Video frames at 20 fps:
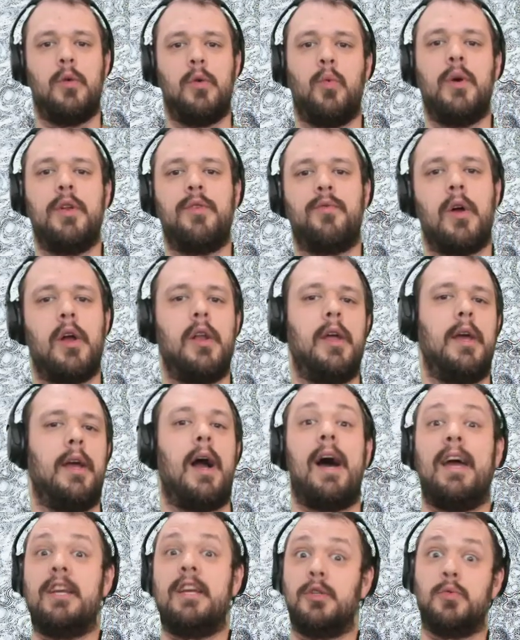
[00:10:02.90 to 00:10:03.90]
when running
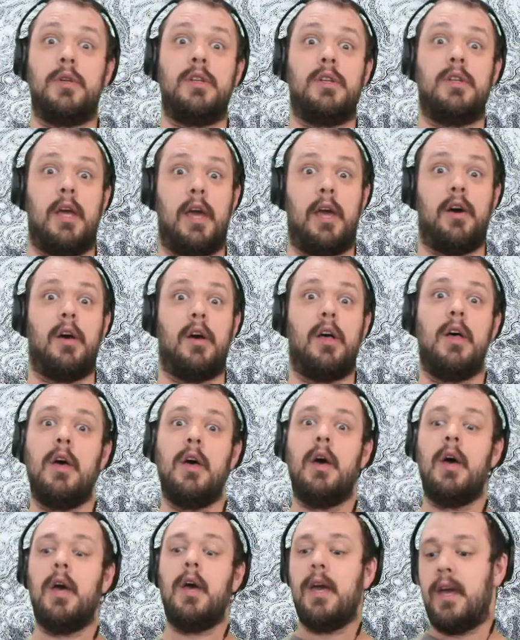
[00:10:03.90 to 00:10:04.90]
Icewind Dale.
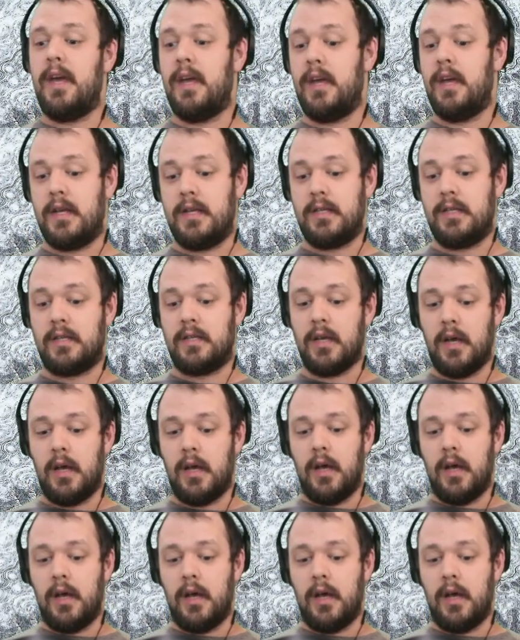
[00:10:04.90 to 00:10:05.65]
Is